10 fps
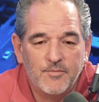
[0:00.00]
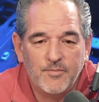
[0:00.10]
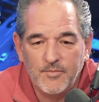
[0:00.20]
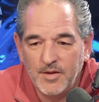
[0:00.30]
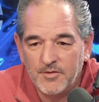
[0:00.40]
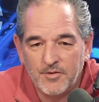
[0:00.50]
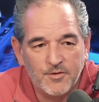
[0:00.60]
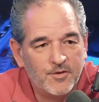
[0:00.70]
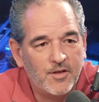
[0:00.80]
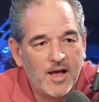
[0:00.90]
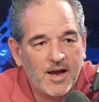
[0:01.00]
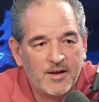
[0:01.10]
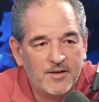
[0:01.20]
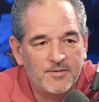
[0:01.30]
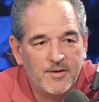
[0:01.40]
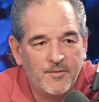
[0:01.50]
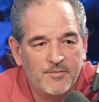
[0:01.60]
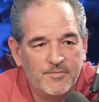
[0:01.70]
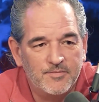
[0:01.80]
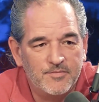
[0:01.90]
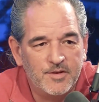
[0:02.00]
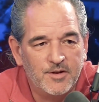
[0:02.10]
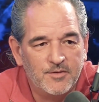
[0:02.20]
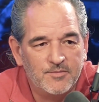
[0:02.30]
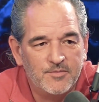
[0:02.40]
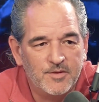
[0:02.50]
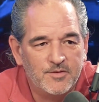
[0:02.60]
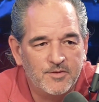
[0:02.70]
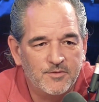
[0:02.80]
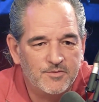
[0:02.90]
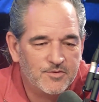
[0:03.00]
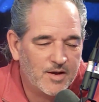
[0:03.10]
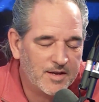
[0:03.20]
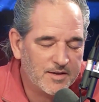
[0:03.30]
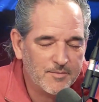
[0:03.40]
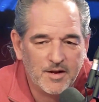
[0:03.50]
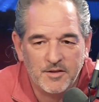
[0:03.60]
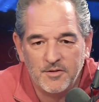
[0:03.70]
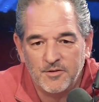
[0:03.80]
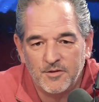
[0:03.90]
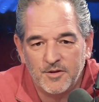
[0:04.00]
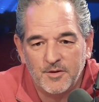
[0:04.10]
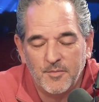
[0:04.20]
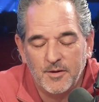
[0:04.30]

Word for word: internal clock of you know two, right. so I get to bed a little earlier. But